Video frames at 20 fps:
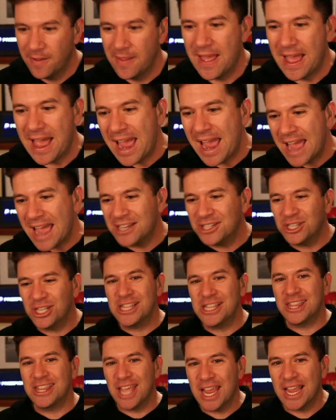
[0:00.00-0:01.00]
I actually
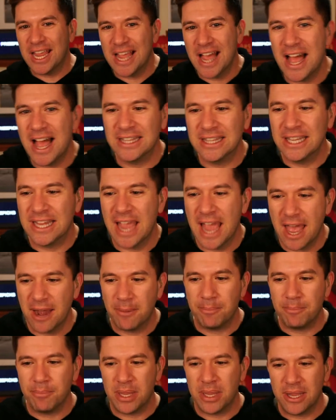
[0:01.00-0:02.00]
think Conley had a
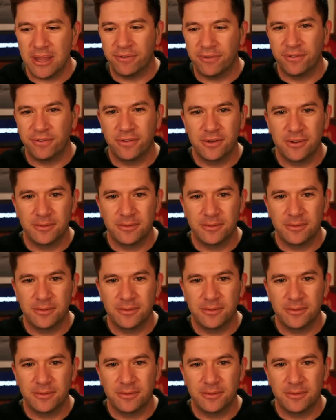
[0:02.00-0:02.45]
beef